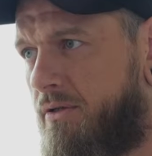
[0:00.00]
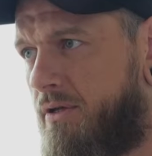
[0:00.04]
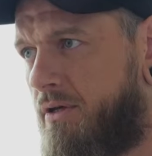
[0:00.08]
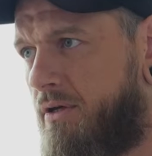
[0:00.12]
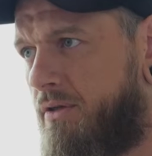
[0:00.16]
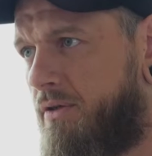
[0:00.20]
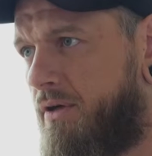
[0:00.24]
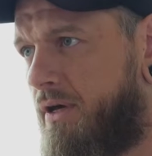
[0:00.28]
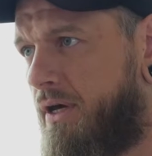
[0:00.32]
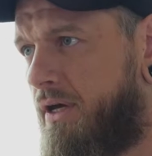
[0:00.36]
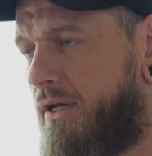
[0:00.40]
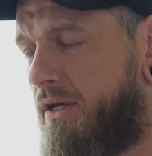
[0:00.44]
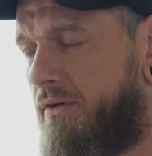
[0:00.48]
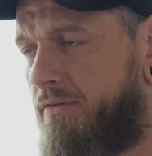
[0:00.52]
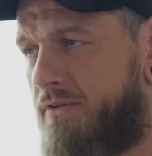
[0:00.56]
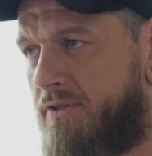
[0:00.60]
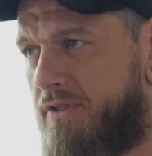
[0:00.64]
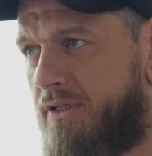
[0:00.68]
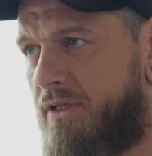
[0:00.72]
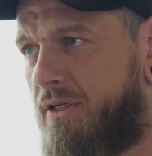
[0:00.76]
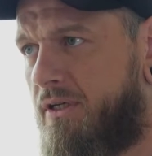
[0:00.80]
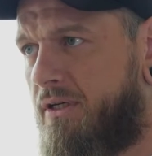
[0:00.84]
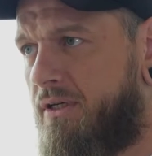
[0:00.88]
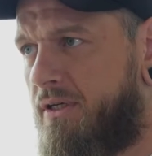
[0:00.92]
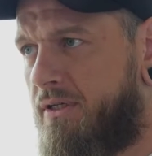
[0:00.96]
The, the
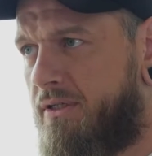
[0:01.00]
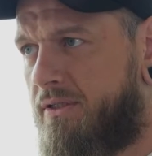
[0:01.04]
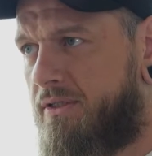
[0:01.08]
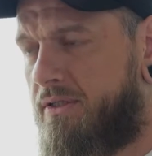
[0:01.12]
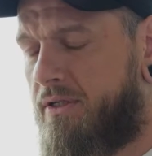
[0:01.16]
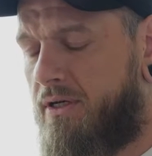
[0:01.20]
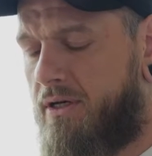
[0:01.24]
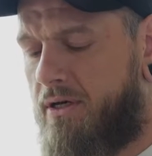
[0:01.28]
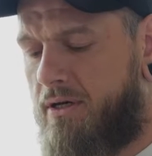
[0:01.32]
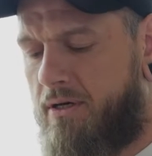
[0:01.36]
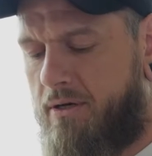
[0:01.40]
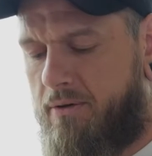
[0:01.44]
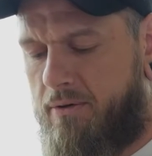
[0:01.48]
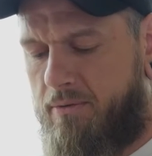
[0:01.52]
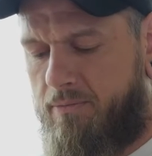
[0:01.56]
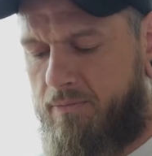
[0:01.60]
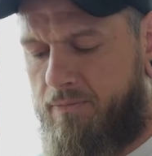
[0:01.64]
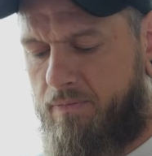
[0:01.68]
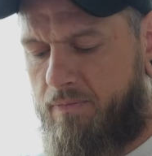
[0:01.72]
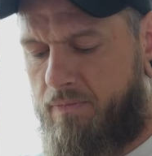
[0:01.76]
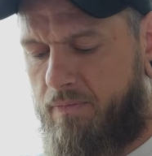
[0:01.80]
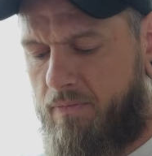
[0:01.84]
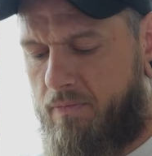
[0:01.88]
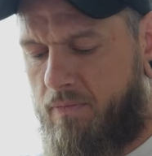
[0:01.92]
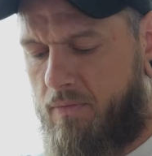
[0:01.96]
NFC is 100%
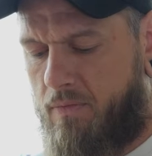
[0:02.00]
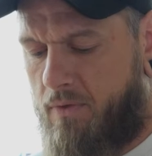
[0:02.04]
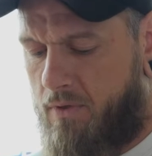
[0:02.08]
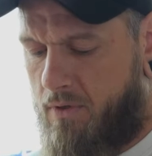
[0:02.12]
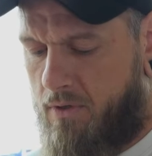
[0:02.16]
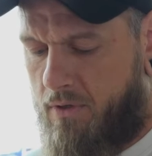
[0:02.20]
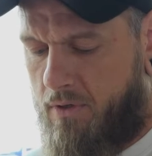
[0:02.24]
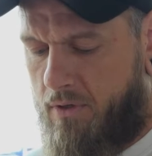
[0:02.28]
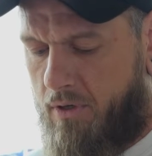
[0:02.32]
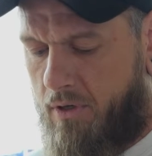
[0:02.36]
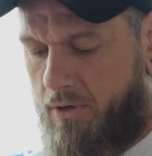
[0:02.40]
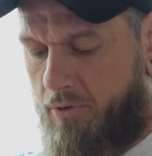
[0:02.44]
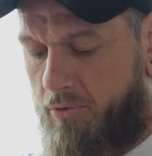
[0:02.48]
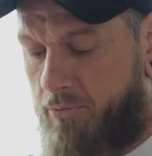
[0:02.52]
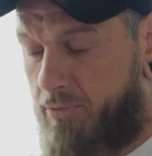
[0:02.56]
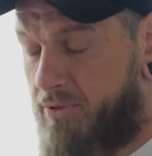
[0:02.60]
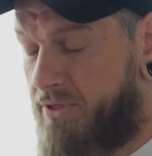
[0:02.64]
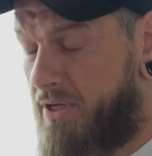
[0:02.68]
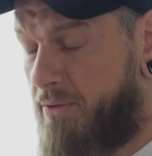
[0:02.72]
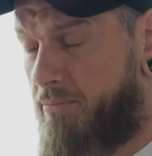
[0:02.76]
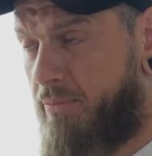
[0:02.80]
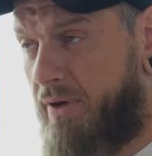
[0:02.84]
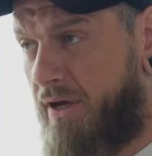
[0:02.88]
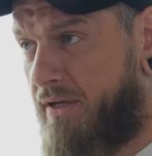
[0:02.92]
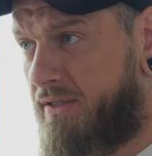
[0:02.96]

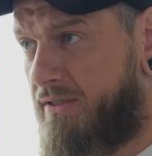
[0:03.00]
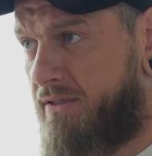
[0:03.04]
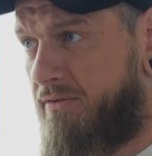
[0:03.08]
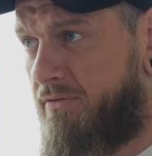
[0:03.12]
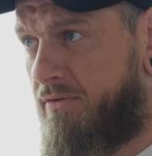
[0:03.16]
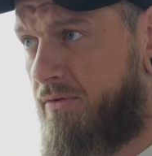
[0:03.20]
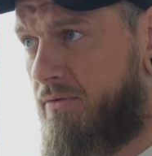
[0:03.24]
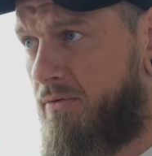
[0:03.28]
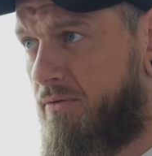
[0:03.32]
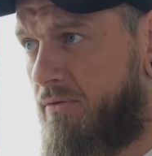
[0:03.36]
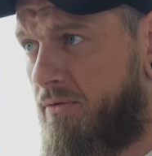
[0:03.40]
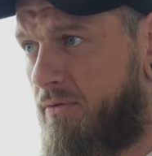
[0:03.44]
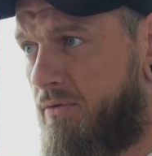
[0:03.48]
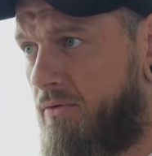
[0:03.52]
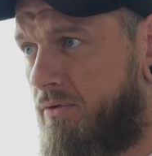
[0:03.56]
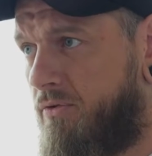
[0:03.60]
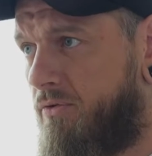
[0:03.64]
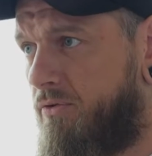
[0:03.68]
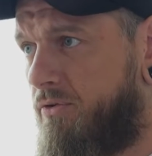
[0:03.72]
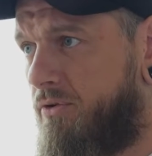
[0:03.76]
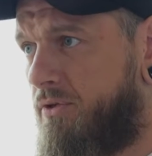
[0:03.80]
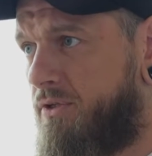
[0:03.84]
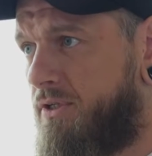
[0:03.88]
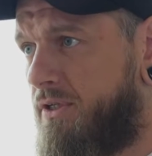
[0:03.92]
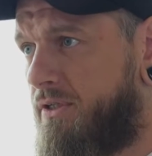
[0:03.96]
uh, passive,
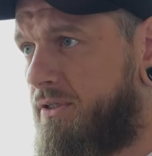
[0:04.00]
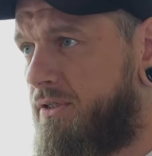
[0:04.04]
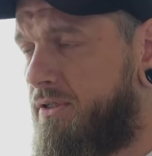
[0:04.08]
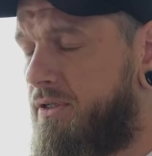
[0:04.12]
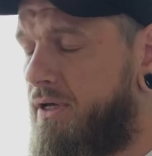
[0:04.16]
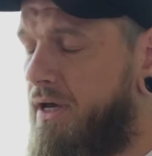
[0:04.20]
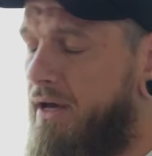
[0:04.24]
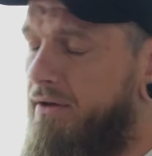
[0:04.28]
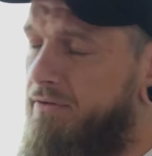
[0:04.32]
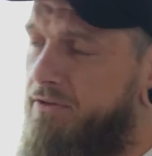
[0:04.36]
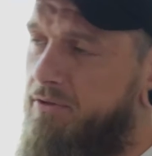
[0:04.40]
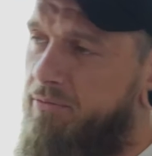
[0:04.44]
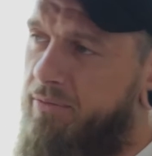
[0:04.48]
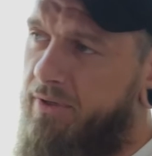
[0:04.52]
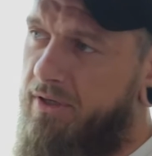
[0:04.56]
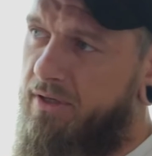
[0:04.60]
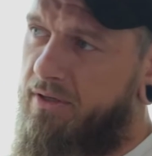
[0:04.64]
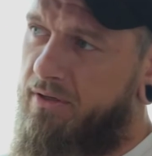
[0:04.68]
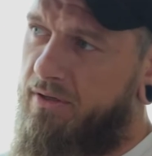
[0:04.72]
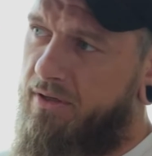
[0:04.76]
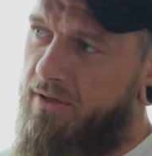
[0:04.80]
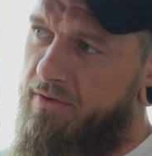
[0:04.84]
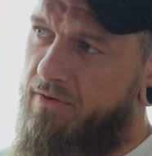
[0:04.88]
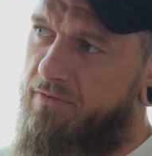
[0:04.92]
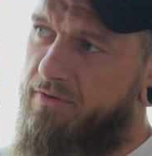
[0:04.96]
so you just have to
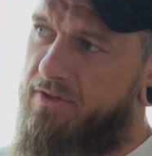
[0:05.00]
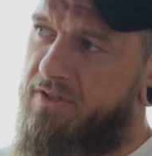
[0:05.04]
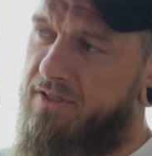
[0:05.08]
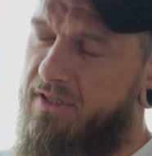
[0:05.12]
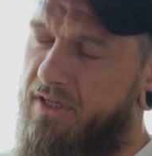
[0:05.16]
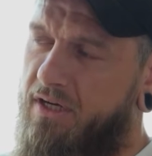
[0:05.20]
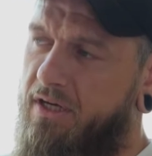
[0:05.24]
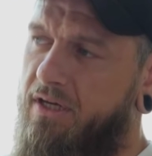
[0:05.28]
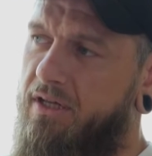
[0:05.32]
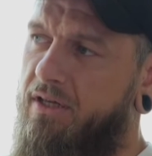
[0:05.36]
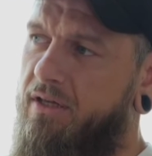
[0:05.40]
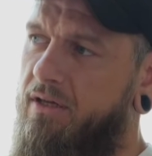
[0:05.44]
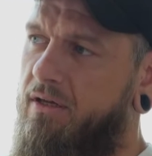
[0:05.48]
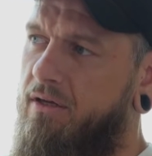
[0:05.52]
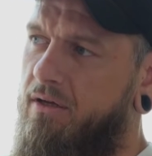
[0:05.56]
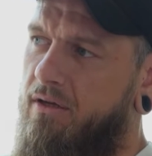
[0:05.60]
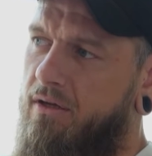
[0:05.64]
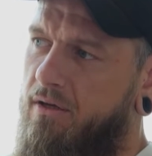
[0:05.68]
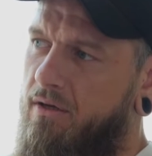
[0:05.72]
be in the vicinity